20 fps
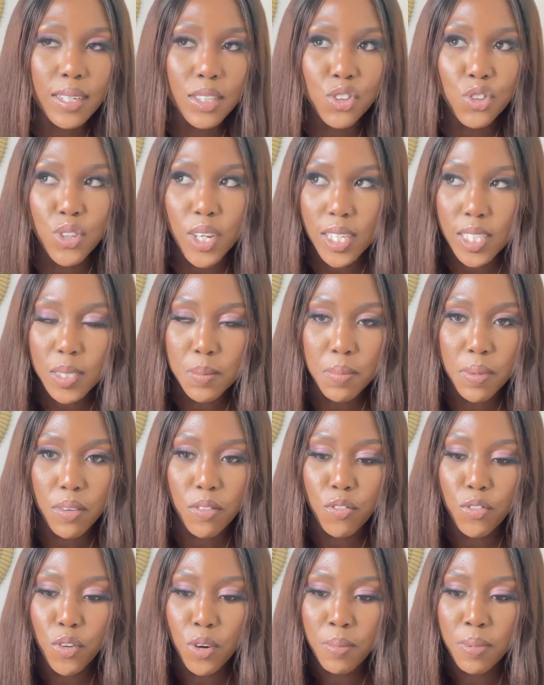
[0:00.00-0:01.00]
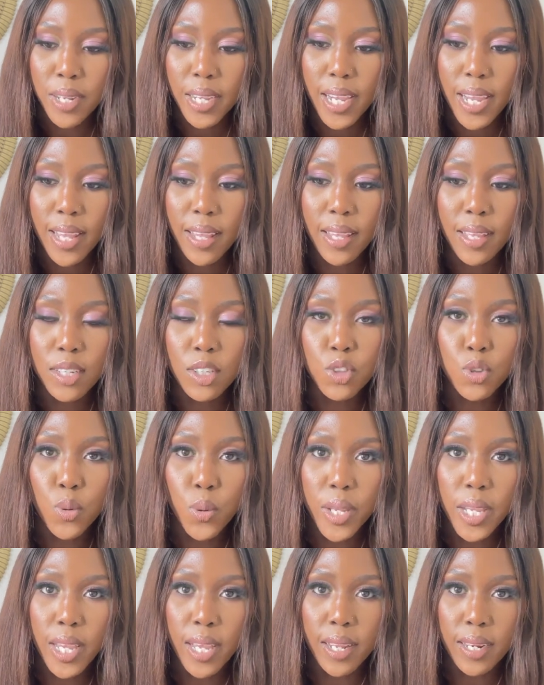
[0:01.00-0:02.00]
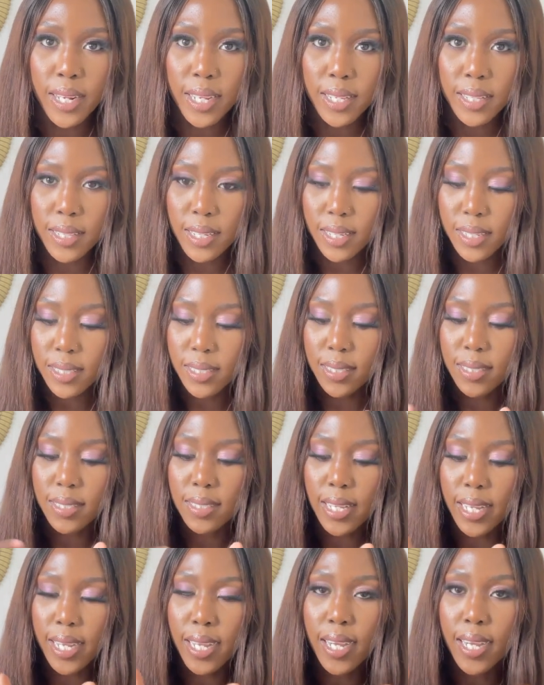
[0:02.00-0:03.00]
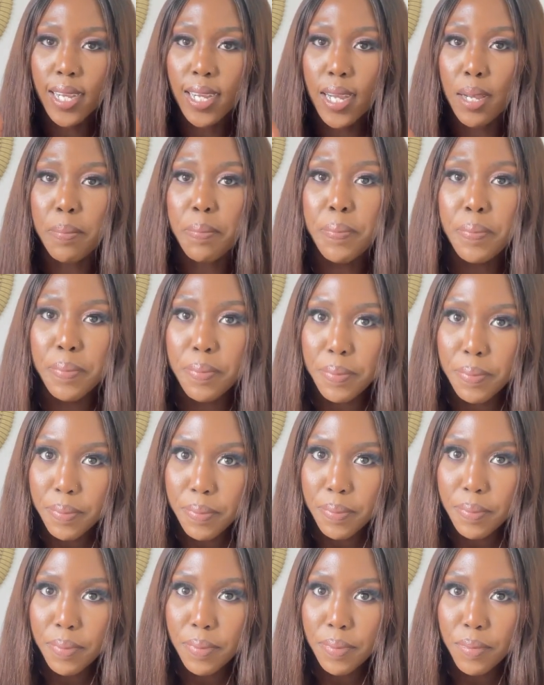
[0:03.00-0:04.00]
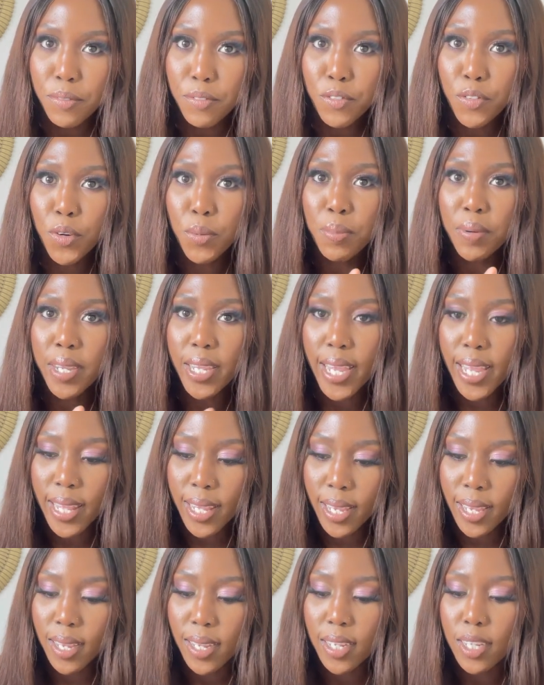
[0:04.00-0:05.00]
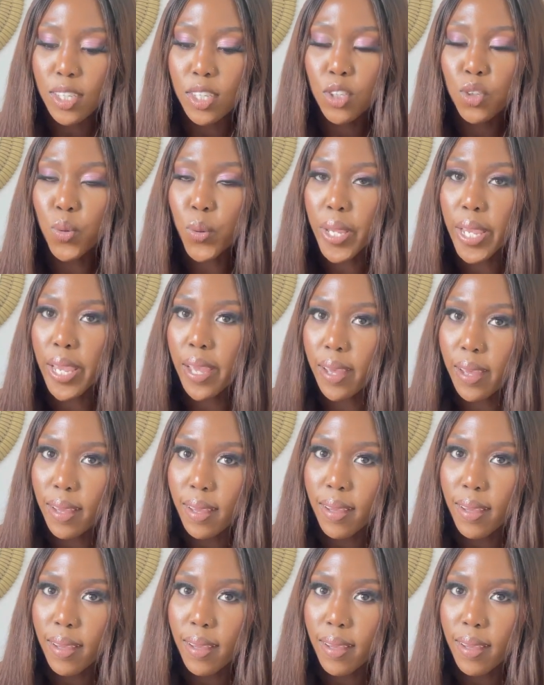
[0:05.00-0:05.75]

trust me from kenya to here like there is like a gap from kenya to here